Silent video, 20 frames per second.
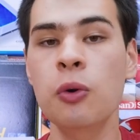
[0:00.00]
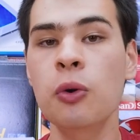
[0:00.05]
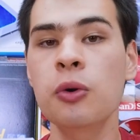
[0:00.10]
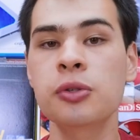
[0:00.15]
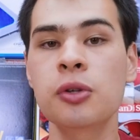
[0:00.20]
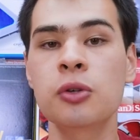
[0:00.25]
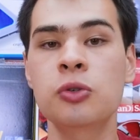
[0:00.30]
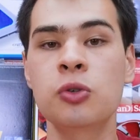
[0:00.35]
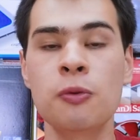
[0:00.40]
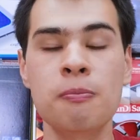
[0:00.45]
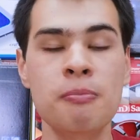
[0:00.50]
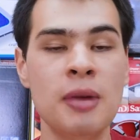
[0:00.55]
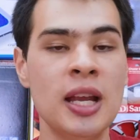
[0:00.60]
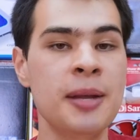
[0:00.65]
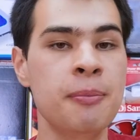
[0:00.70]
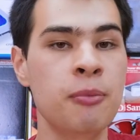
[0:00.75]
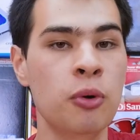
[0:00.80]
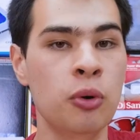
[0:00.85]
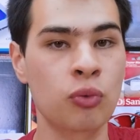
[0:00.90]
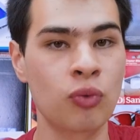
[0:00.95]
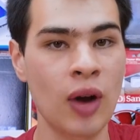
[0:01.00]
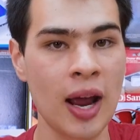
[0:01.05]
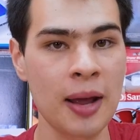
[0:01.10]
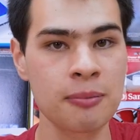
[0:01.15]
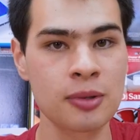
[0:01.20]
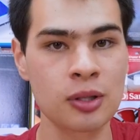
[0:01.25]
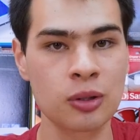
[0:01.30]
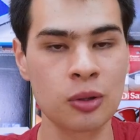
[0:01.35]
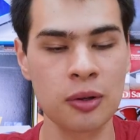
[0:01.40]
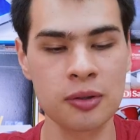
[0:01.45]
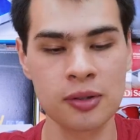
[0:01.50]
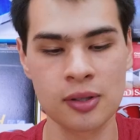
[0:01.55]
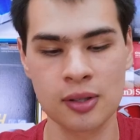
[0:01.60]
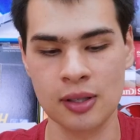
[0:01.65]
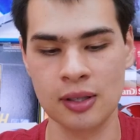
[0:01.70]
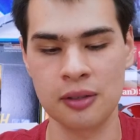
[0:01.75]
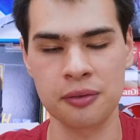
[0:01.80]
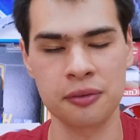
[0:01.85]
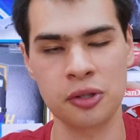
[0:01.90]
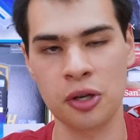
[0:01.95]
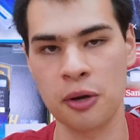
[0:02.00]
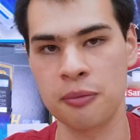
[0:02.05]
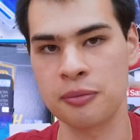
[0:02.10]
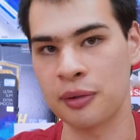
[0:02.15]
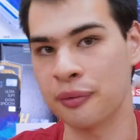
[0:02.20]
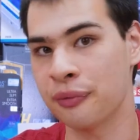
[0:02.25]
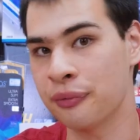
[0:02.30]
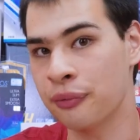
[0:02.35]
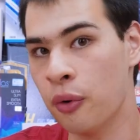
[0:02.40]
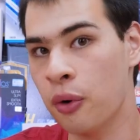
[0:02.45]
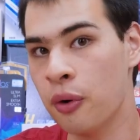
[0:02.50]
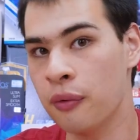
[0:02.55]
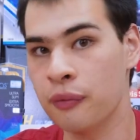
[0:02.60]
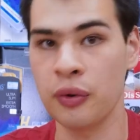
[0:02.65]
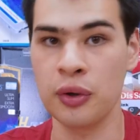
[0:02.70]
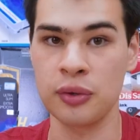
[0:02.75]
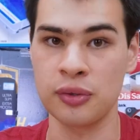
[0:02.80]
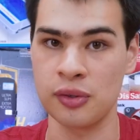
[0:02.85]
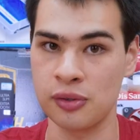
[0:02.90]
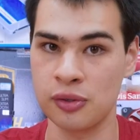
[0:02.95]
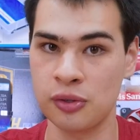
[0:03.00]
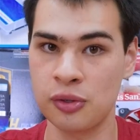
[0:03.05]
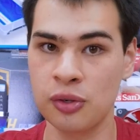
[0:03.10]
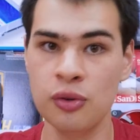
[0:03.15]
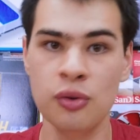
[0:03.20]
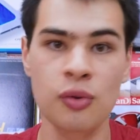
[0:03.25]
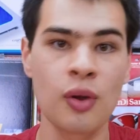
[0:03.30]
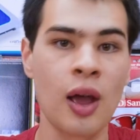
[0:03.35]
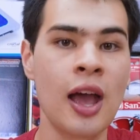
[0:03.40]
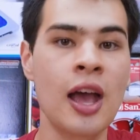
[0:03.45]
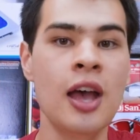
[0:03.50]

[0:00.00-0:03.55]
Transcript: also to many more RAM slots in terms of 4 versus 2,